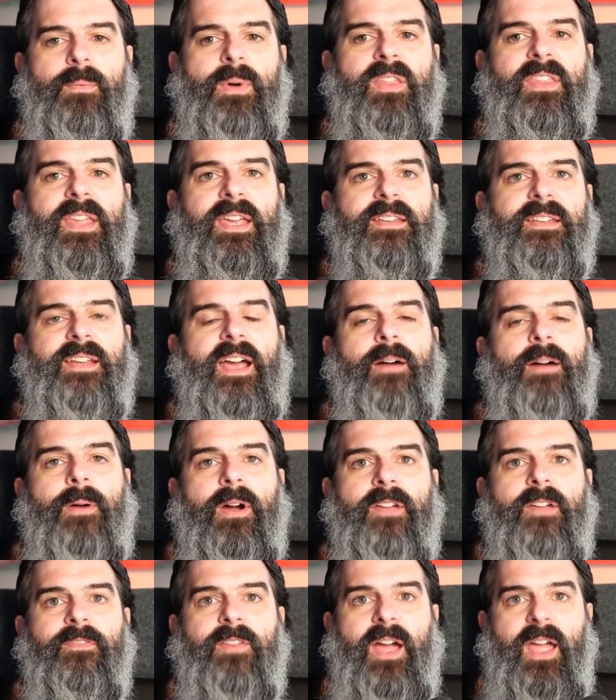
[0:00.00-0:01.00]
this? How
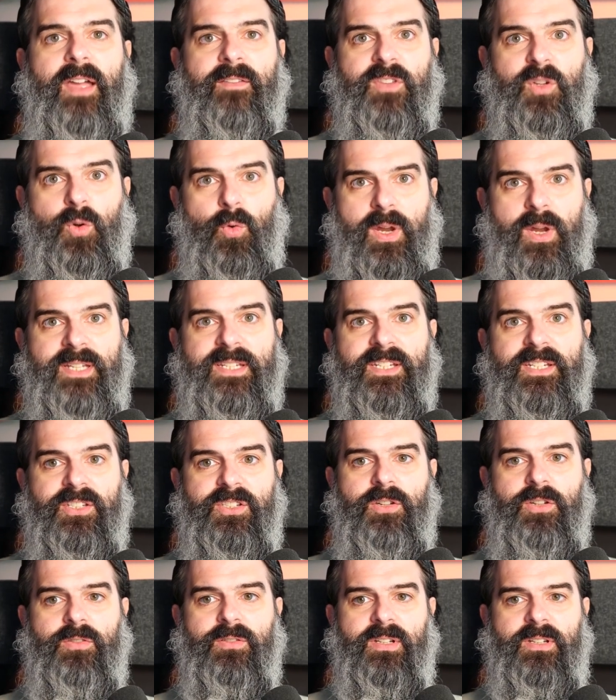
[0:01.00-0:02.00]
about if I have 20
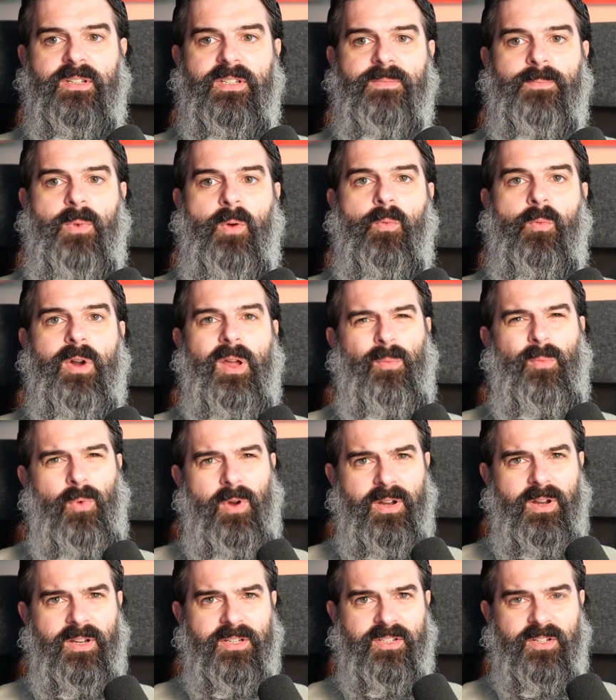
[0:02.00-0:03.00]
students, but what I
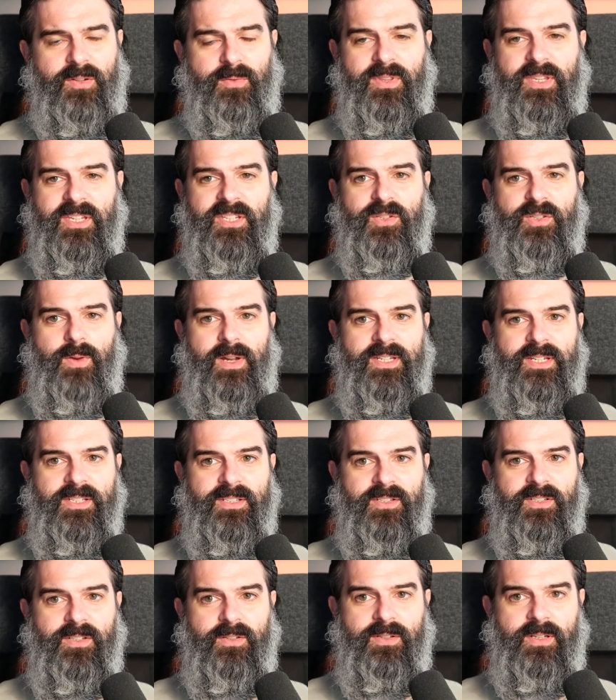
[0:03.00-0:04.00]
want to do with these 20
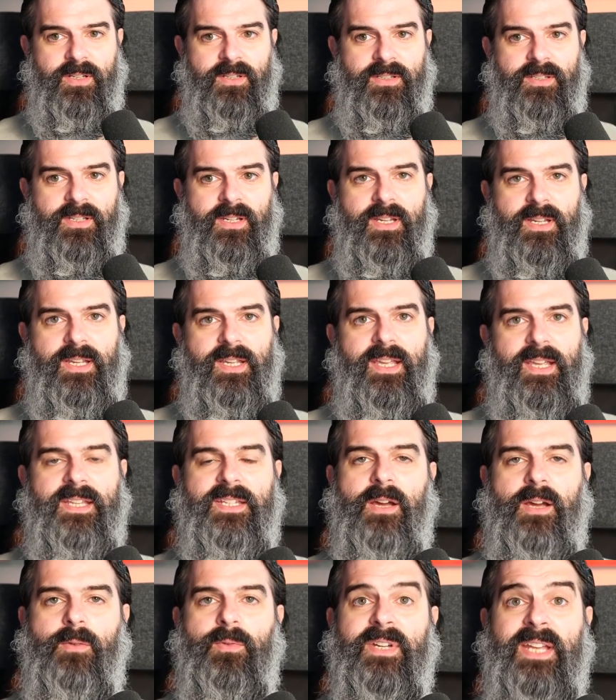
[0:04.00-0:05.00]
students is
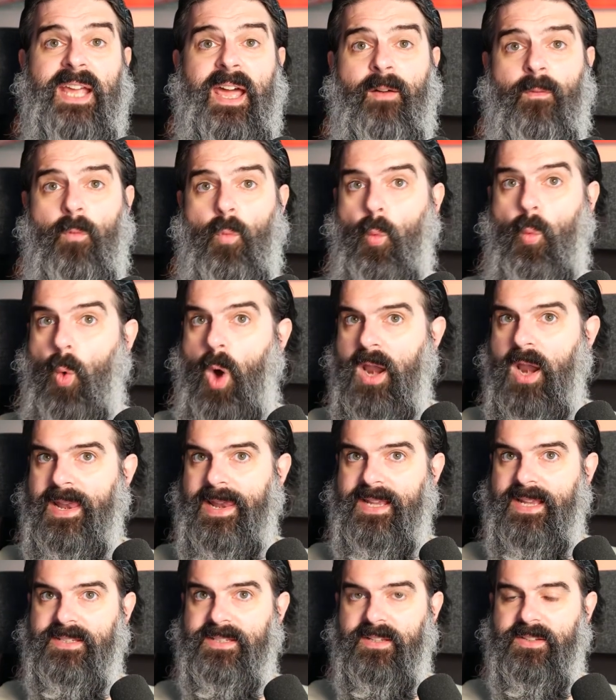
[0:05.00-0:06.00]
I want to have one
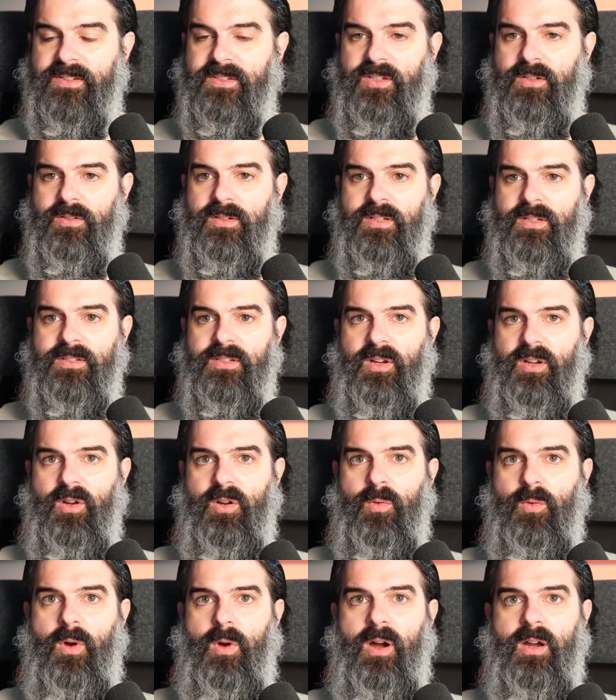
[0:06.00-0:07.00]
list of students
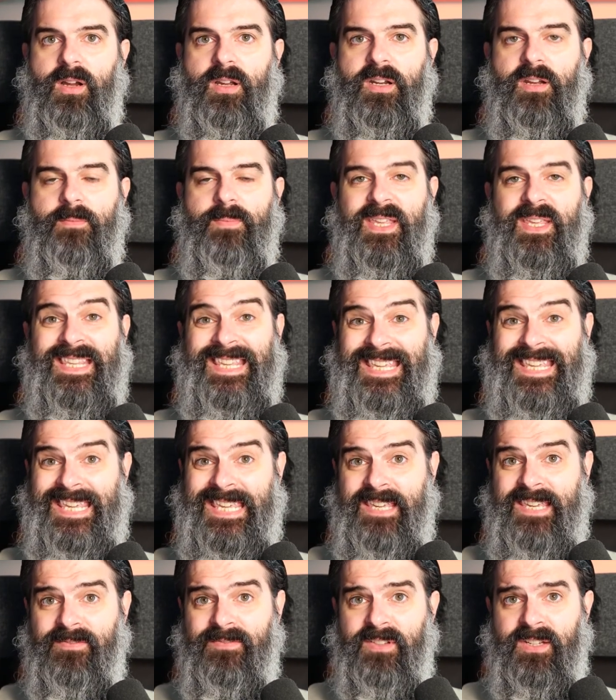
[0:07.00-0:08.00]
who are going to be the
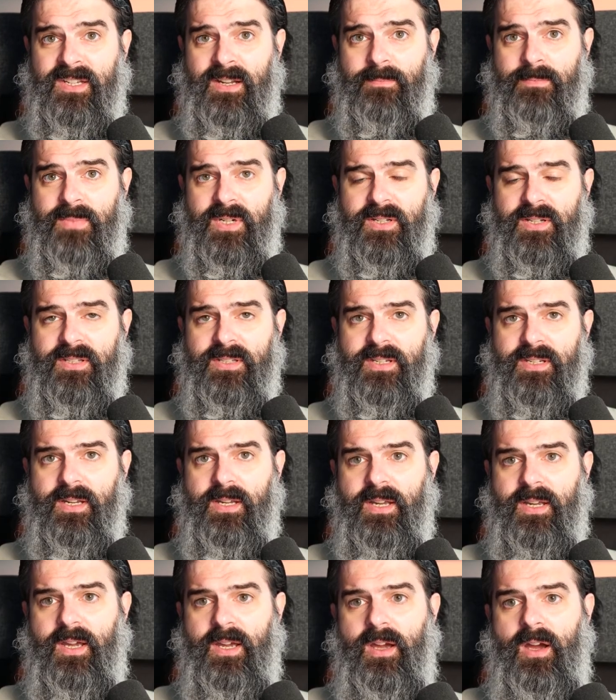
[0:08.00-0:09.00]
even numbers,
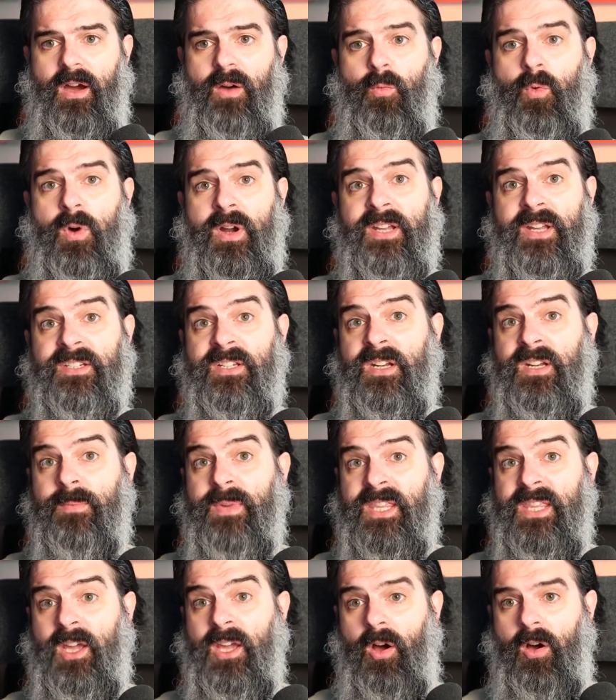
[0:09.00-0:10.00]
and one is going to be
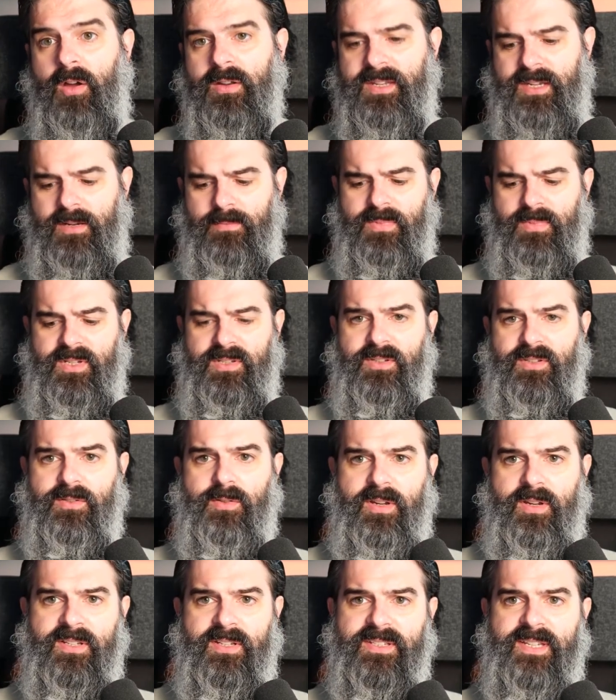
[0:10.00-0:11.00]
the odd numbers. So I
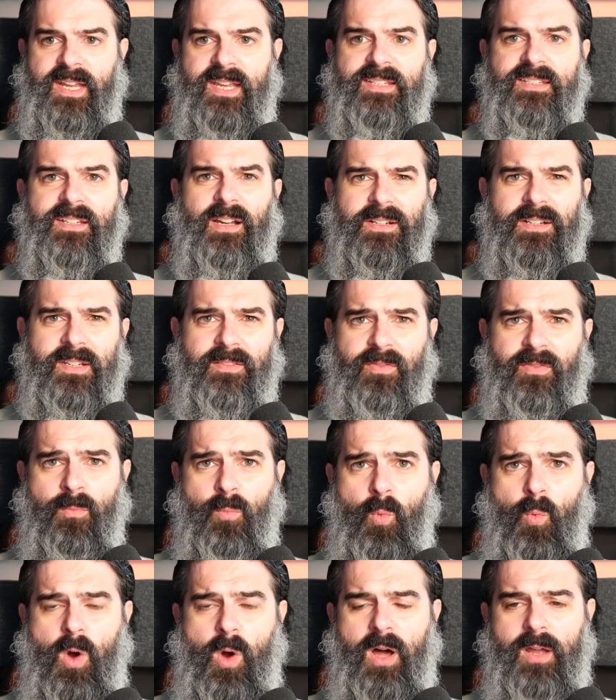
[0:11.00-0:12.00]
can say starting from
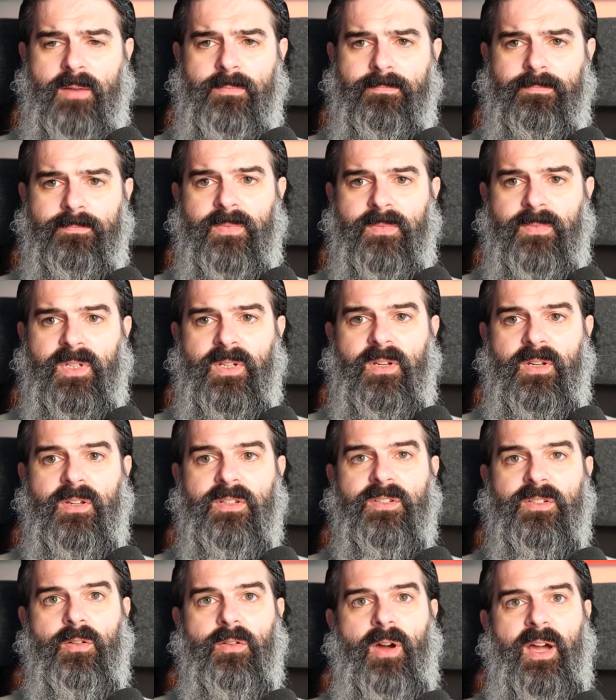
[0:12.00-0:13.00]
1,
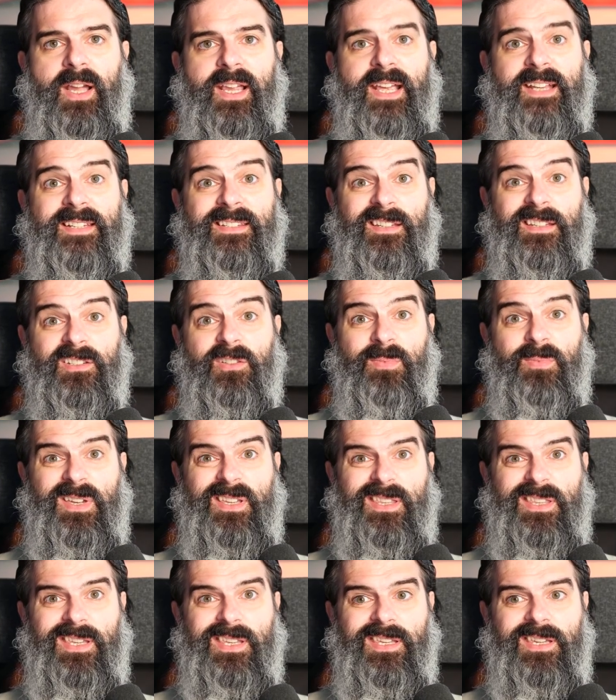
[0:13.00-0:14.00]
so I guess this will be
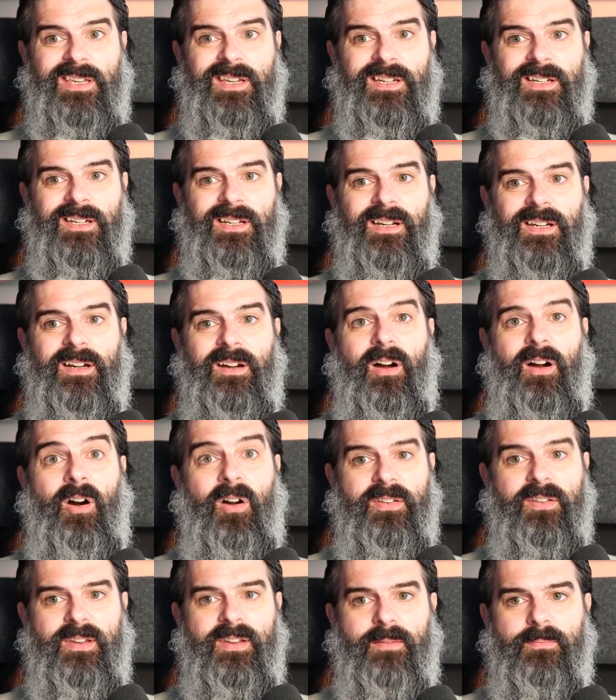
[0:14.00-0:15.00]
the
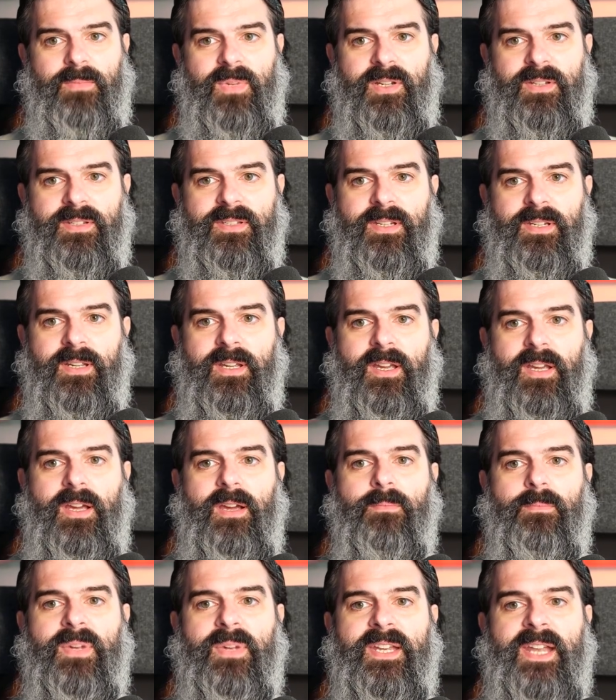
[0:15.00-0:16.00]
odd numbers.
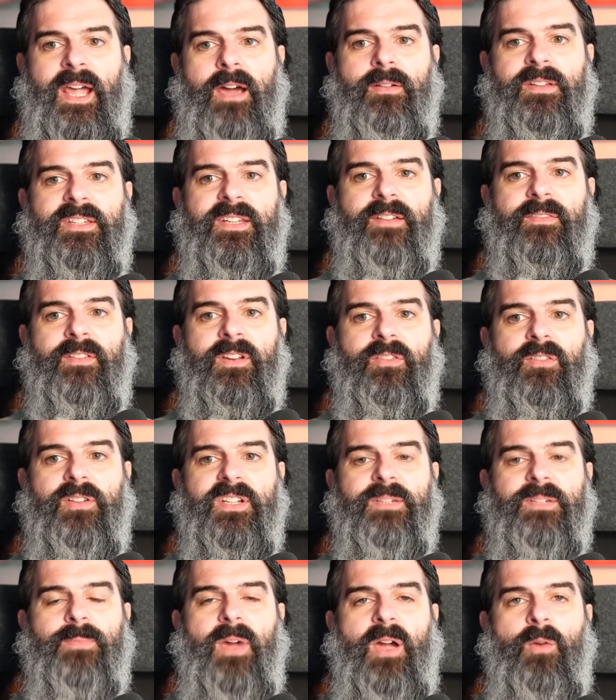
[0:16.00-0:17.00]
But now instead of
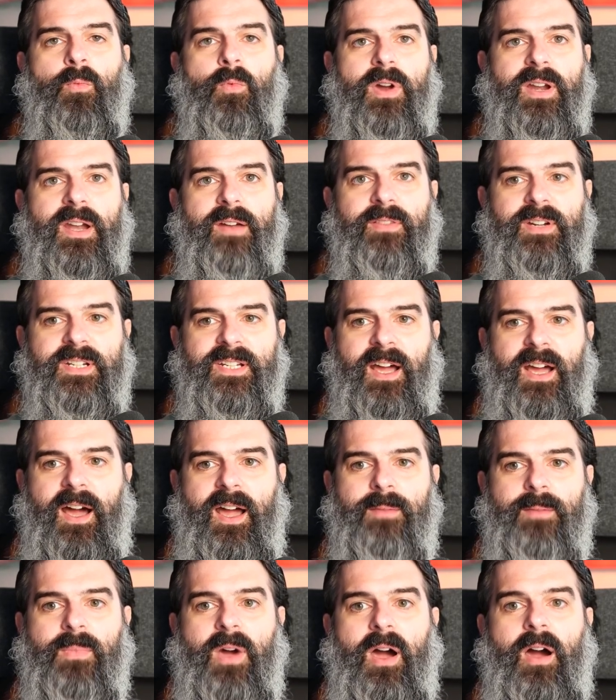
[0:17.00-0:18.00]
increasing by 1 every
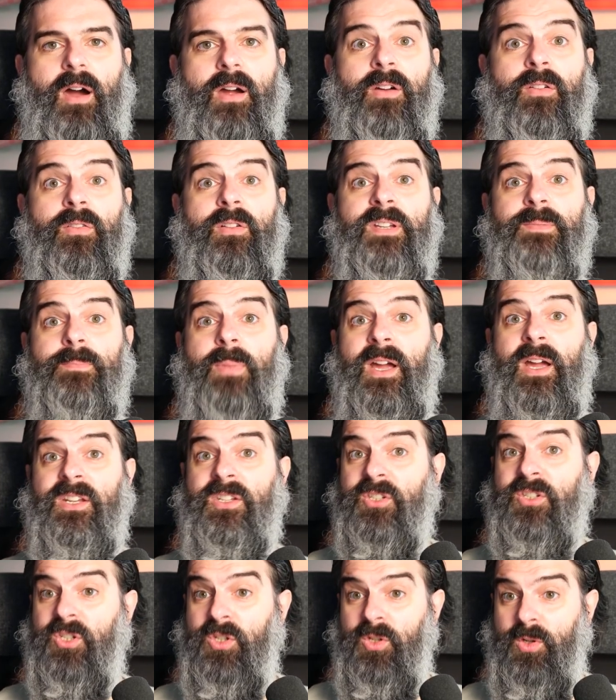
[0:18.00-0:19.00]
time, I'll increase by
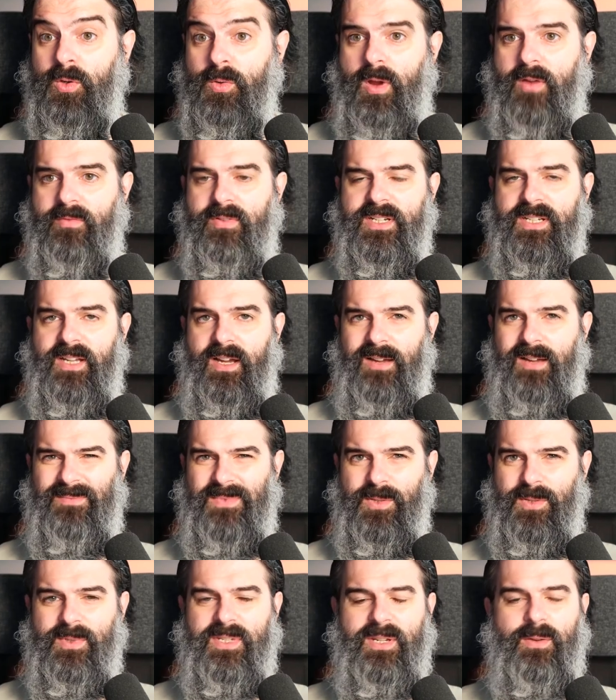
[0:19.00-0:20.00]
2 every time.
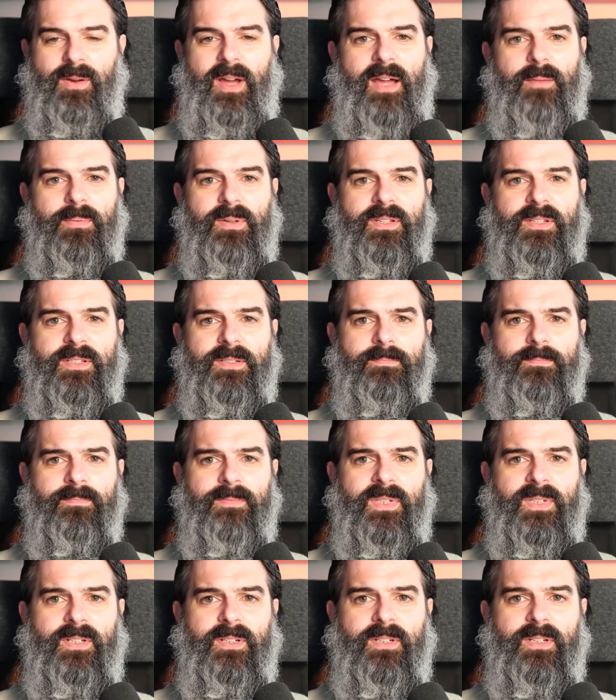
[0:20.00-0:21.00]
Should we see what happens?
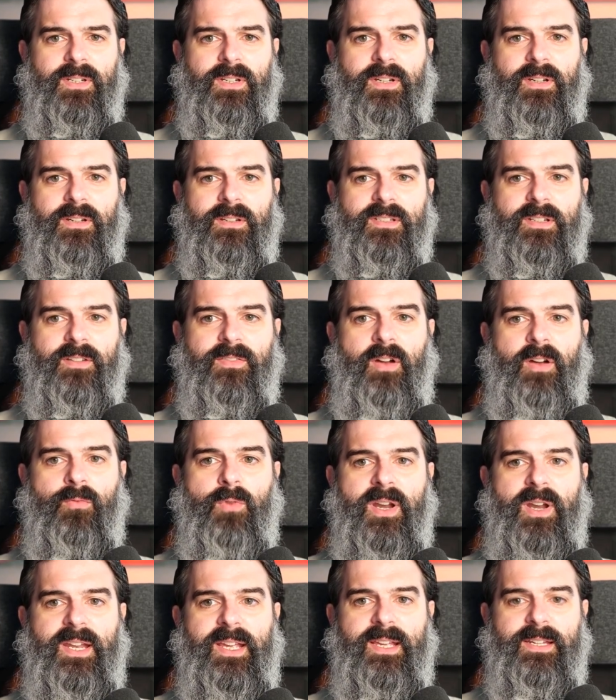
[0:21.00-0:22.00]
So if I
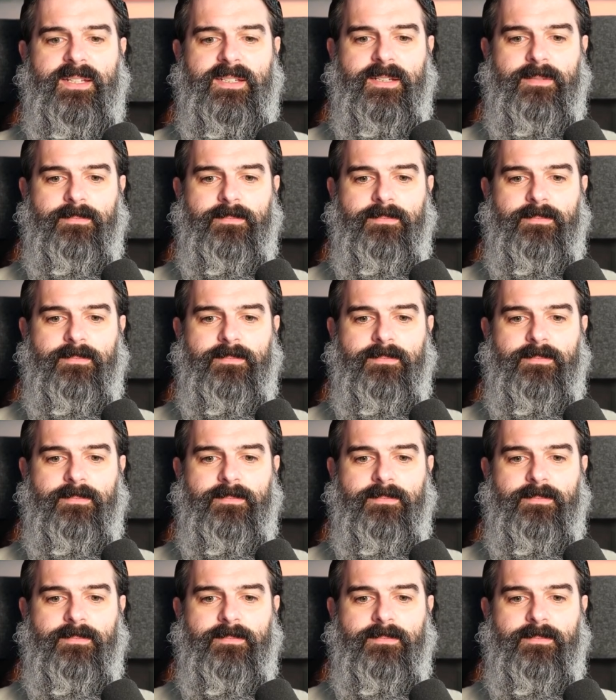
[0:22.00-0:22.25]
run it,